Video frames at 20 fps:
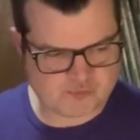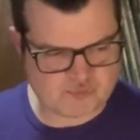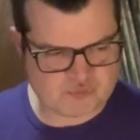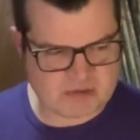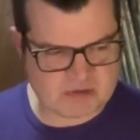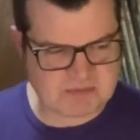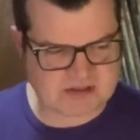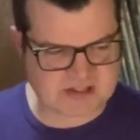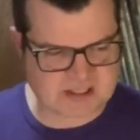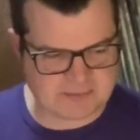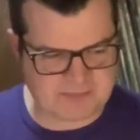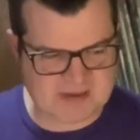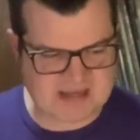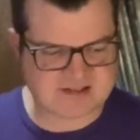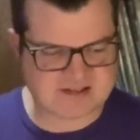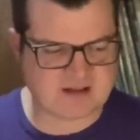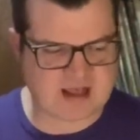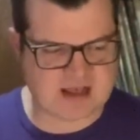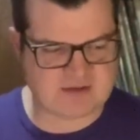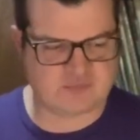But their
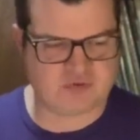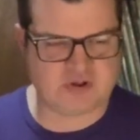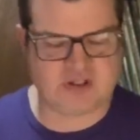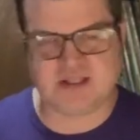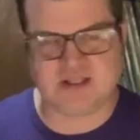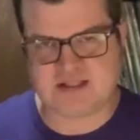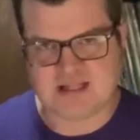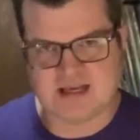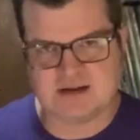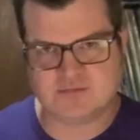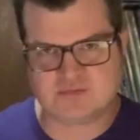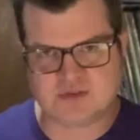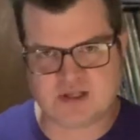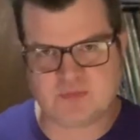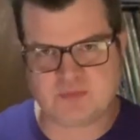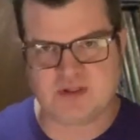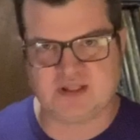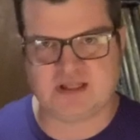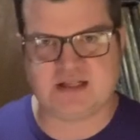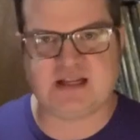bass line really, they
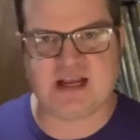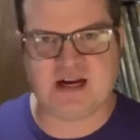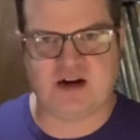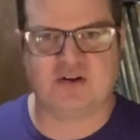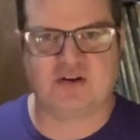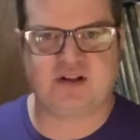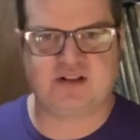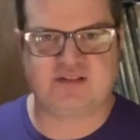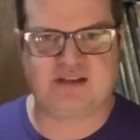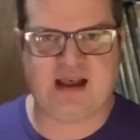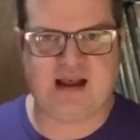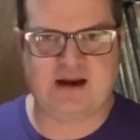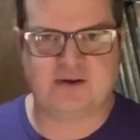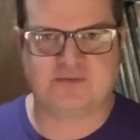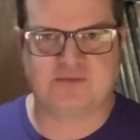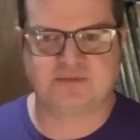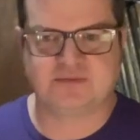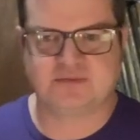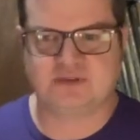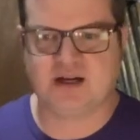really narrowed it
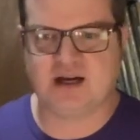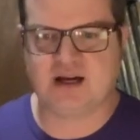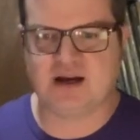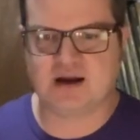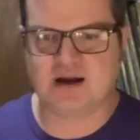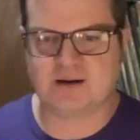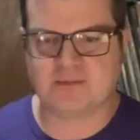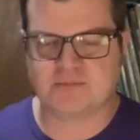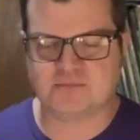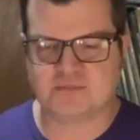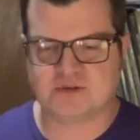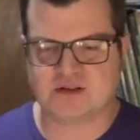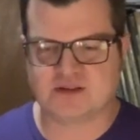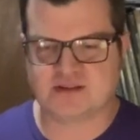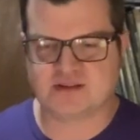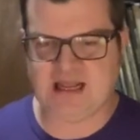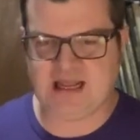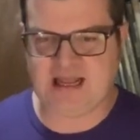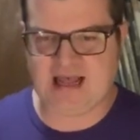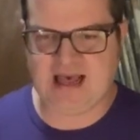down.
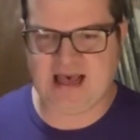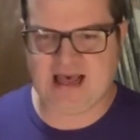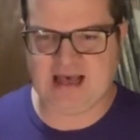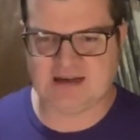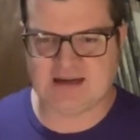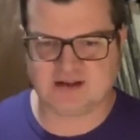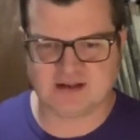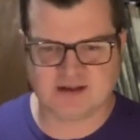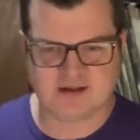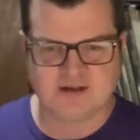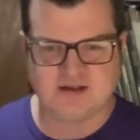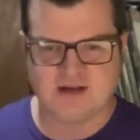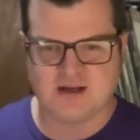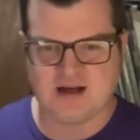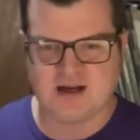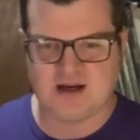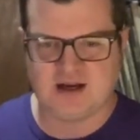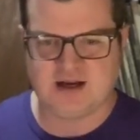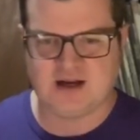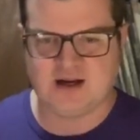They had
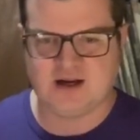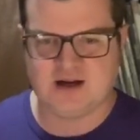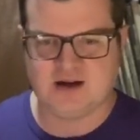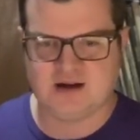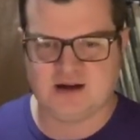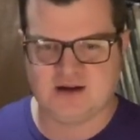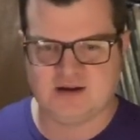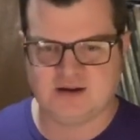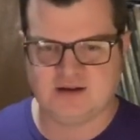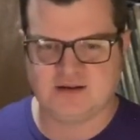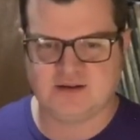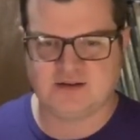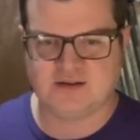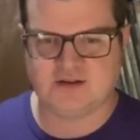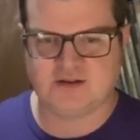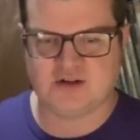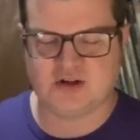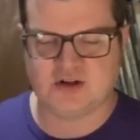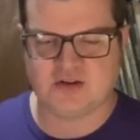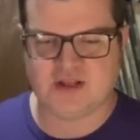
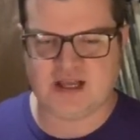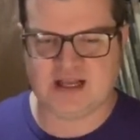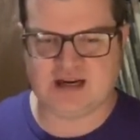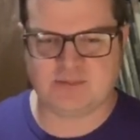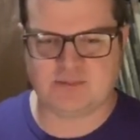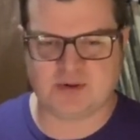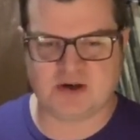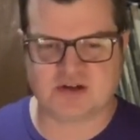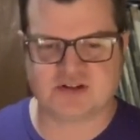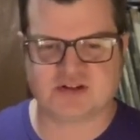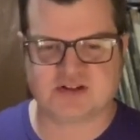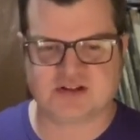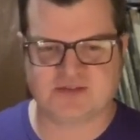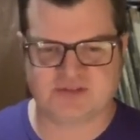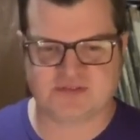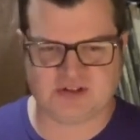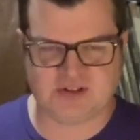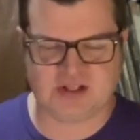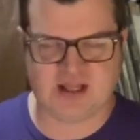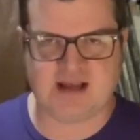you know, they had a bunch of
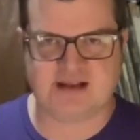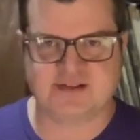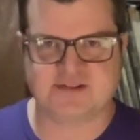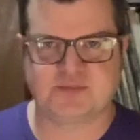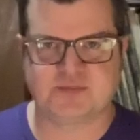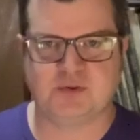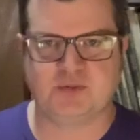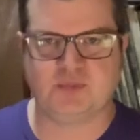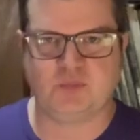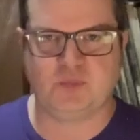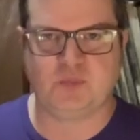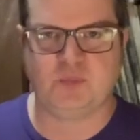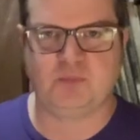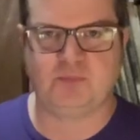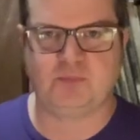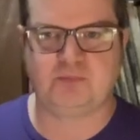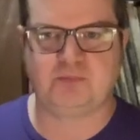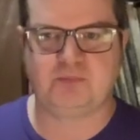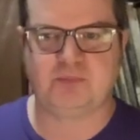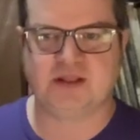different lines,
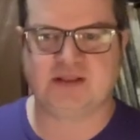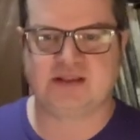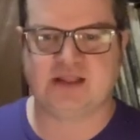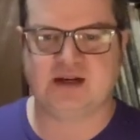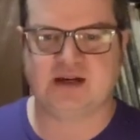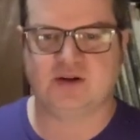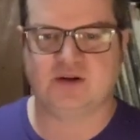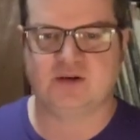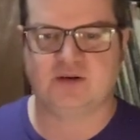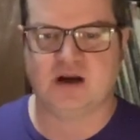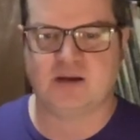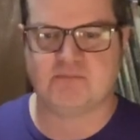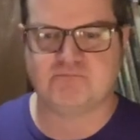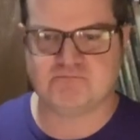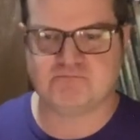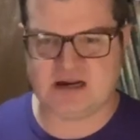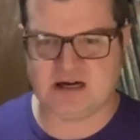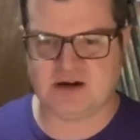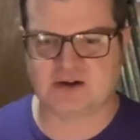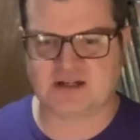but their
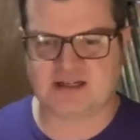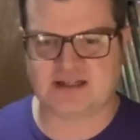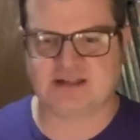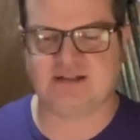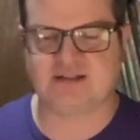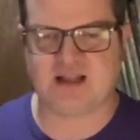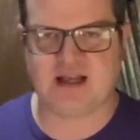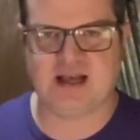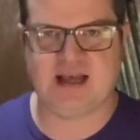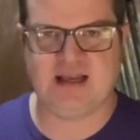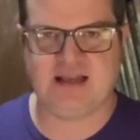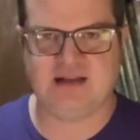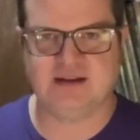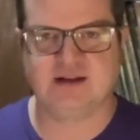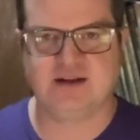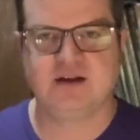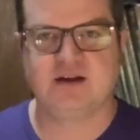American line